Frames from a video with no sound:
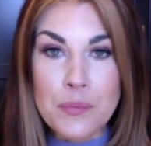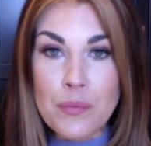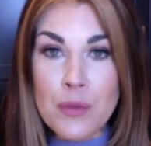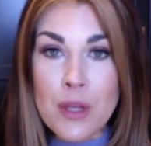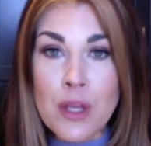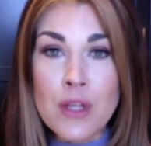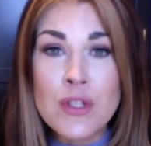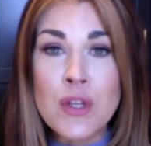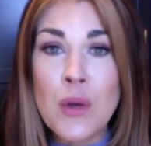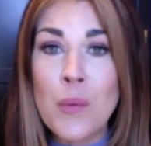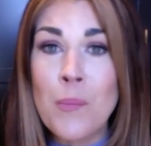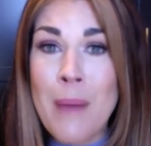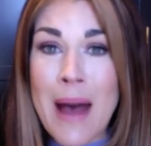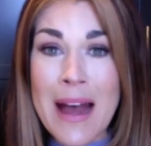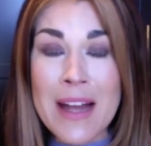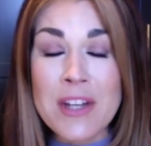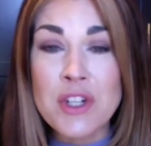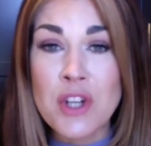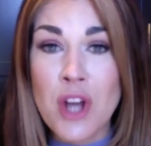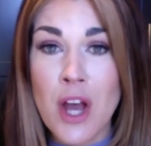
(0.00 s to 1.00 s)
So
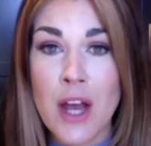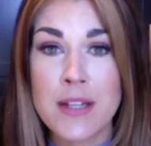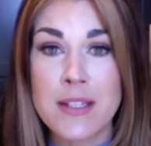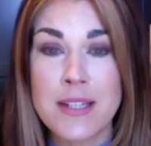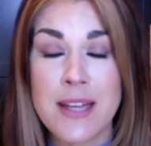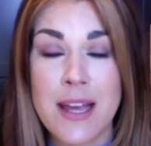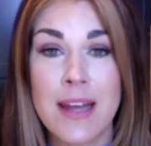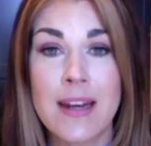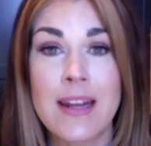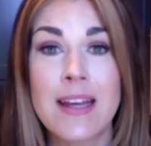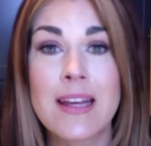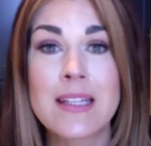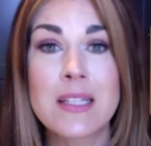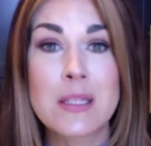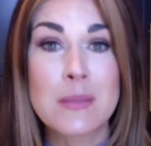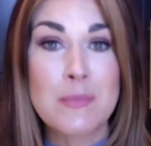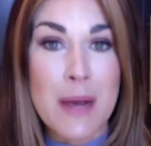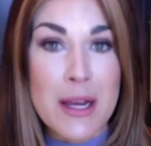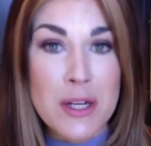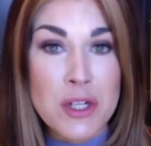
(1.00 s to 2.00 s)
batch content,
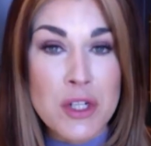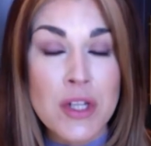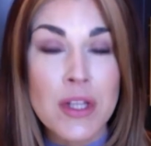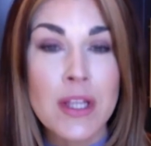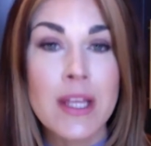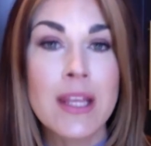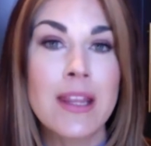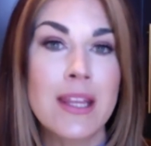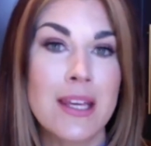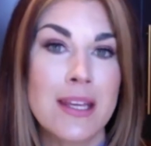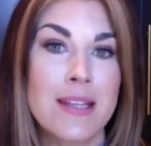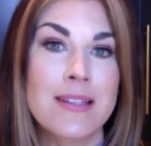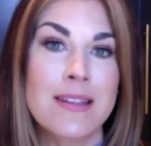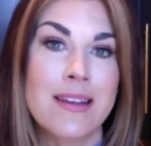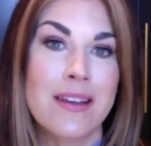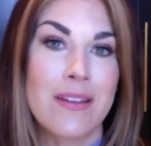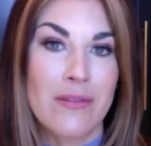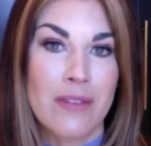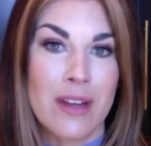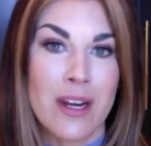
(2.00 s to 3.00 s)
especially things
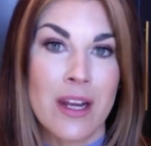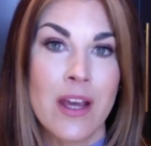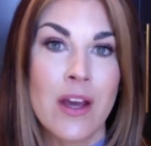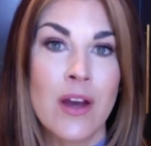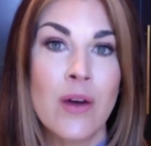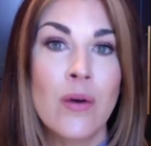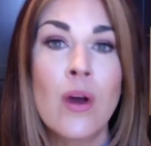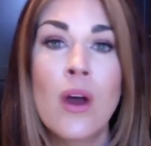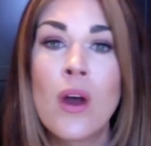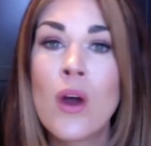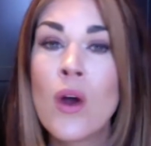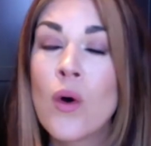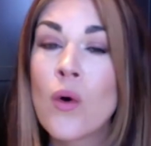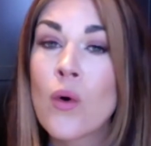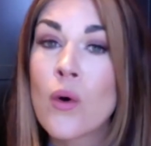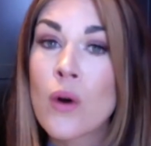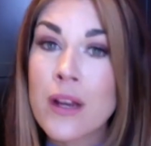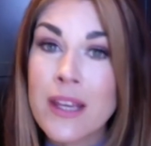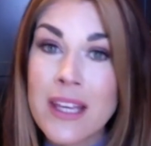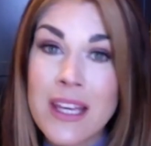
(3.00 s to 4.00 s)
like video
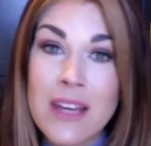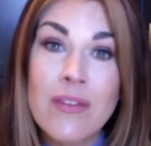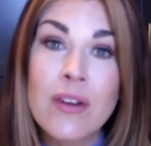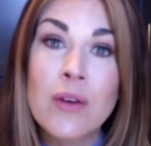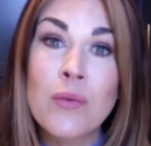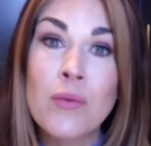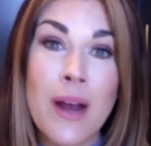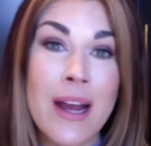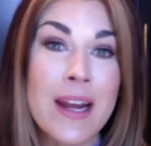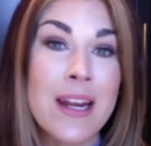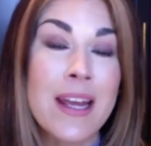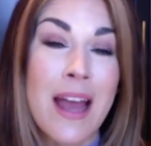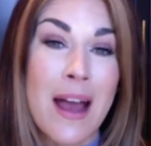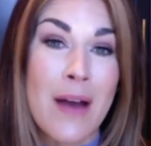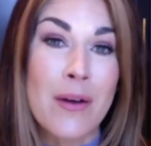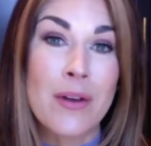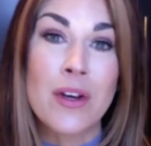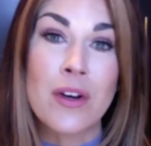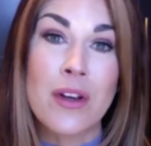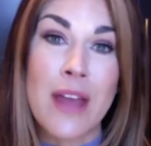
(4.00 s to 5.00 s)
or even writing
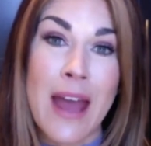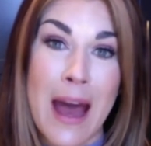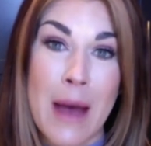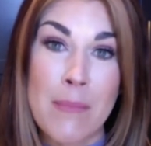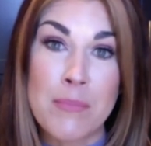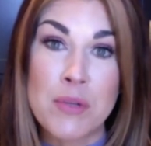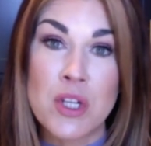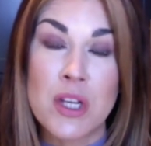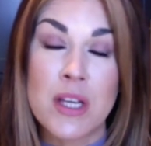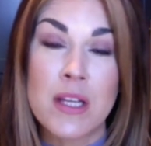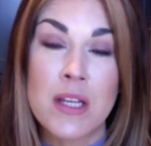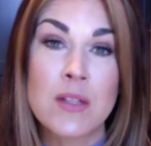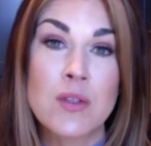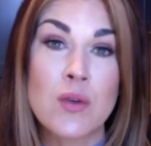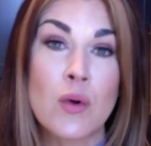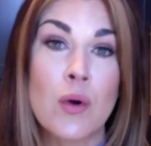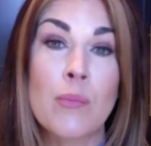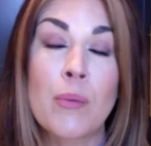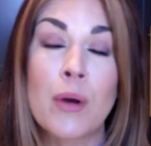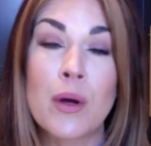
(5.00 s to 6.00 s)
out your captions
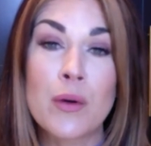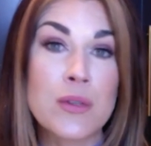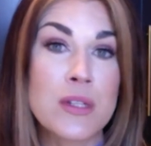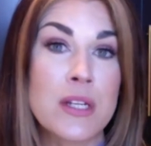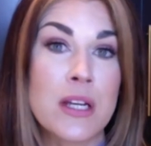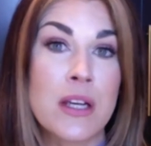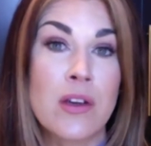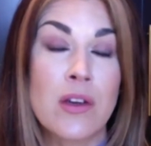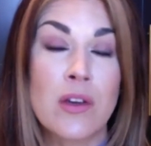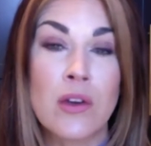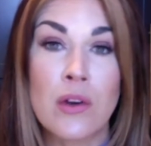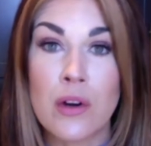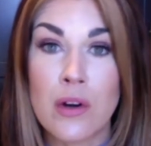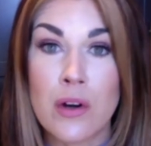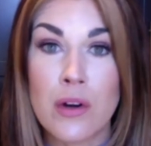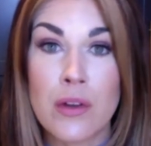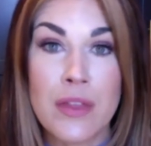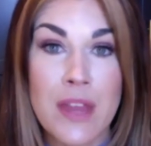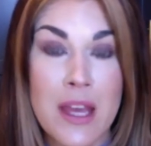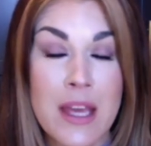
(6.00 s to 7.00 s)
or posting
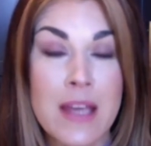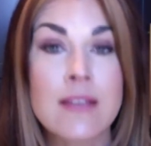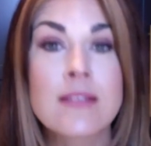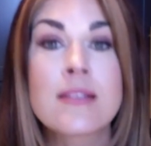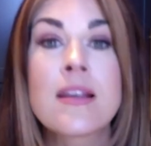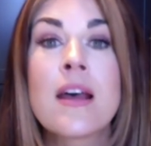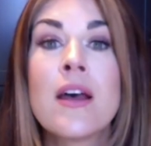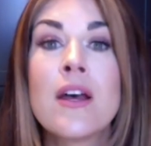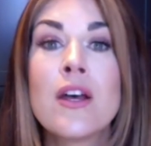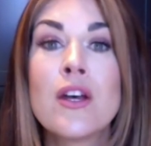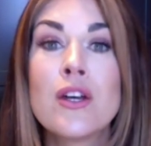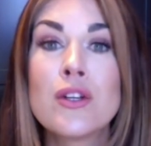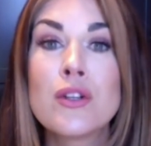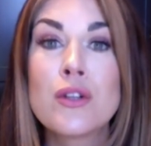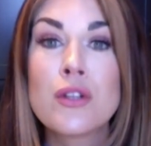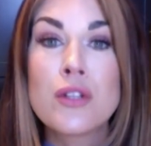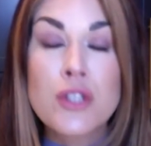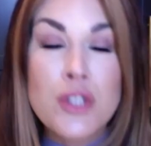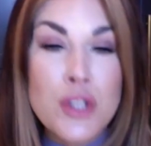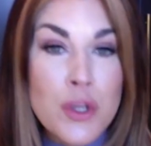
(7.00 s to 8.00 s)
your things,
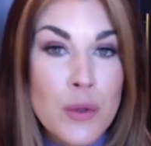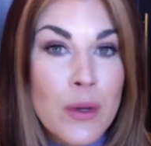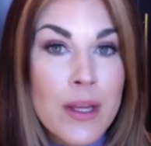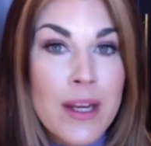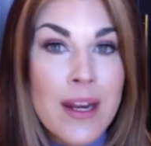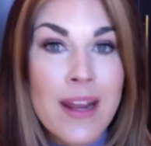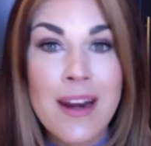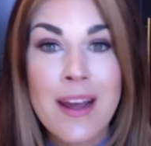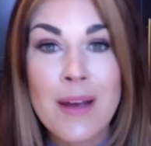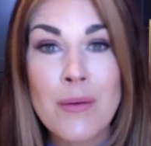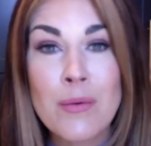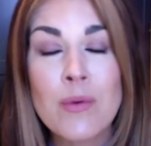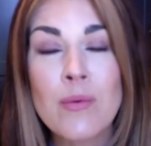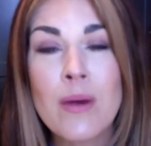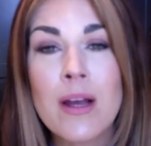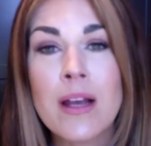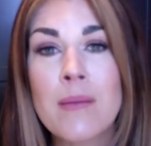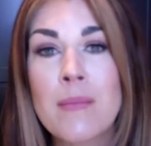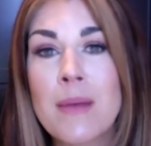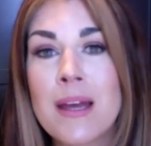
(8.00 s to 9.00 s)
do it, and I would
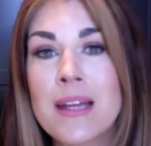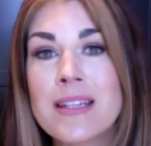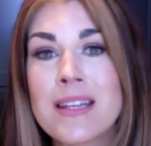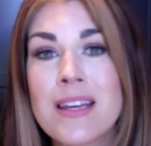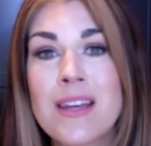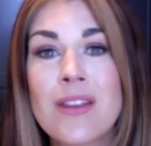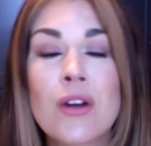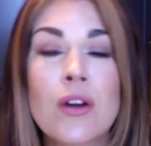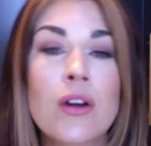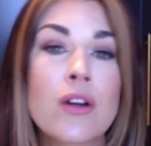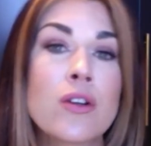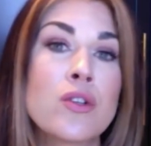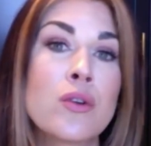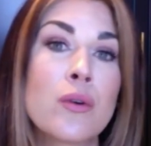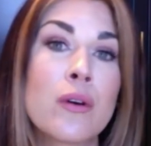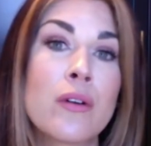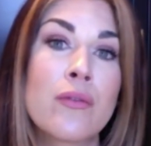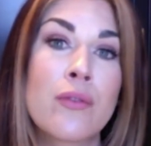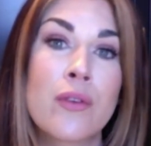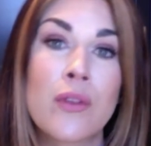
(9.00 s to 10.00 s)
recommend either do
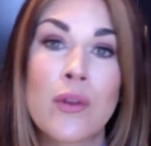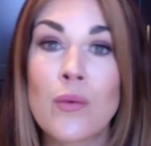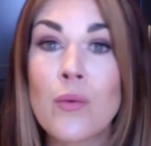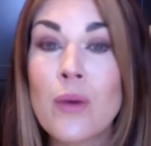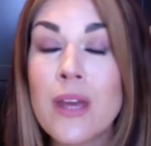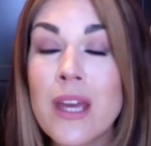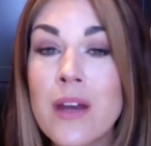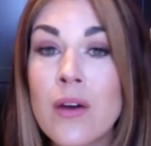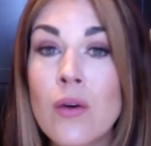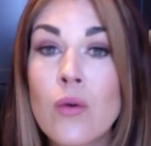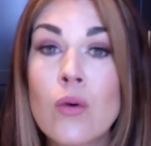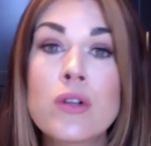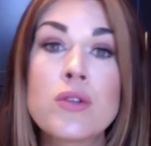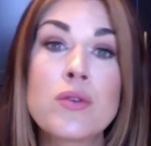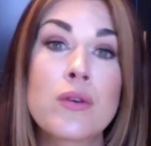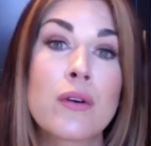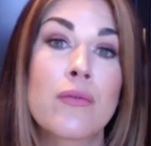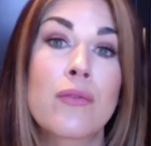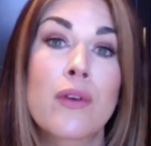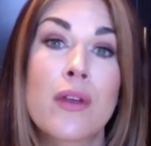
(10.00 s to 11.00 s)
it for the week or
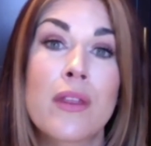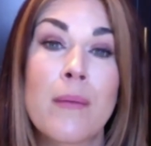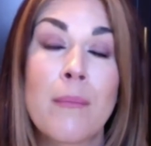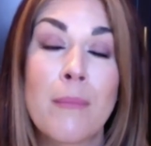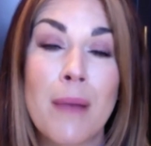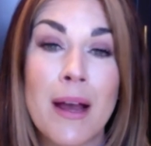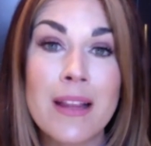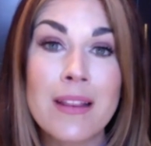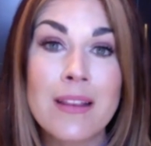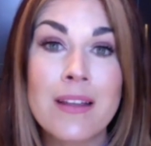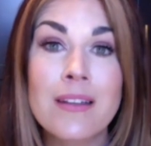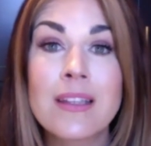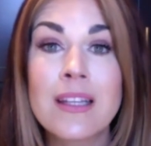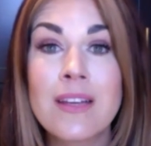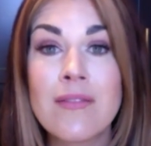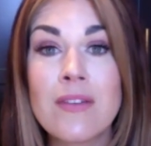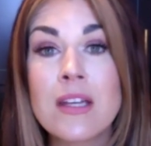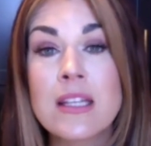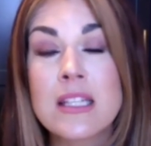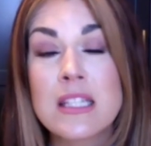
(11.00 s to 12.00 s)
do it for the month,
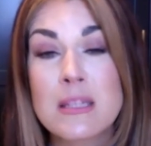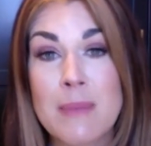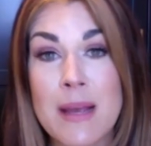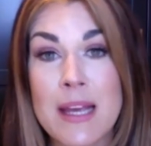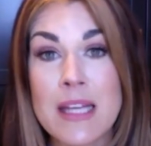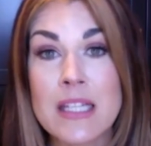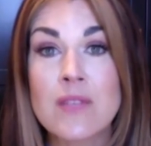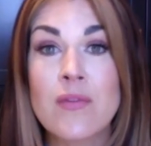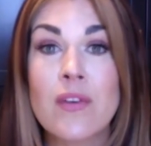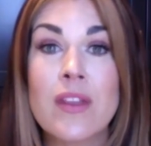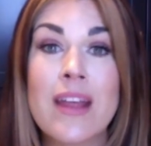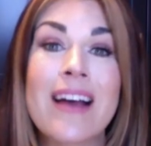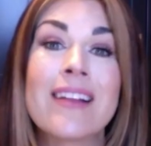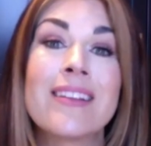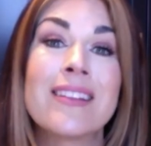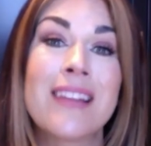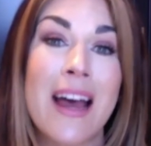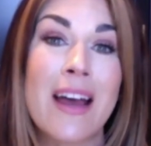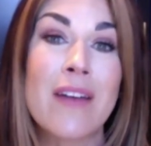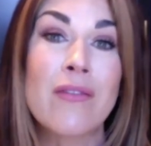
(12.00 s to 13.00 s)
leaving space for that
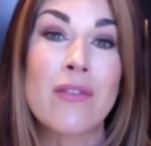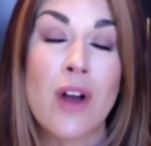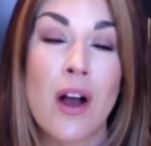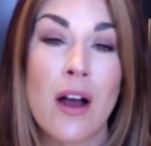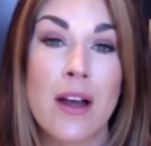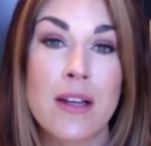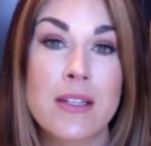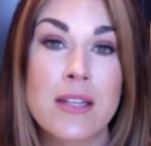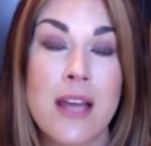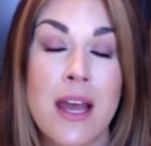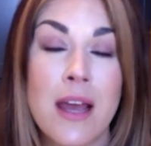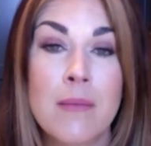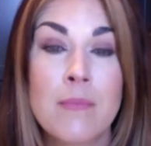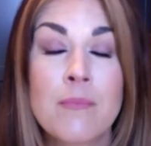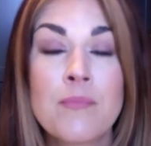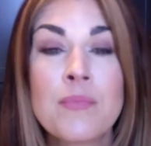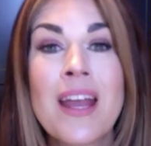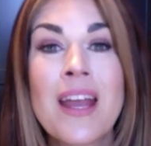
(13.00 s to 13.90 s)
live content.